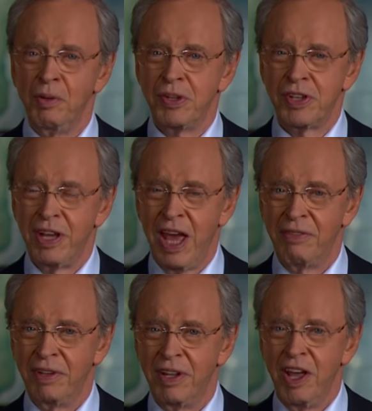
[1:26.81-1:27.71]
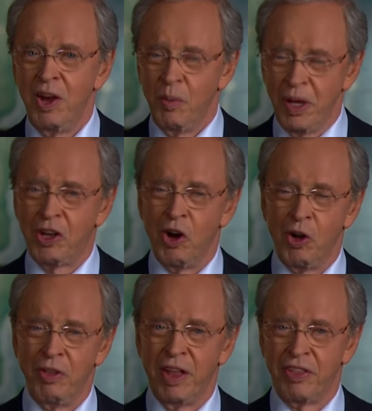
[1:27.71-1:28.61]
who is in heaven." We
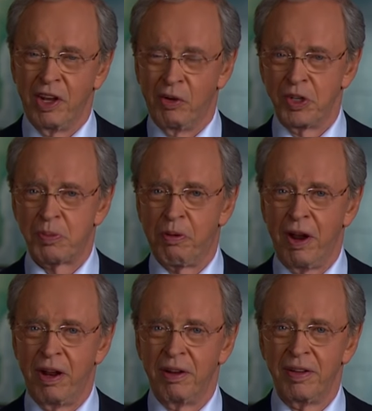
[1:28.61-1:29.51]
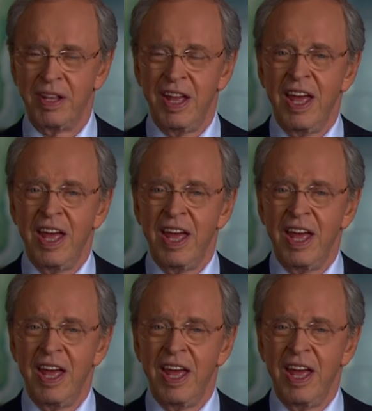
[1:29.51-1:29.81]
call that the Lord's Prayer.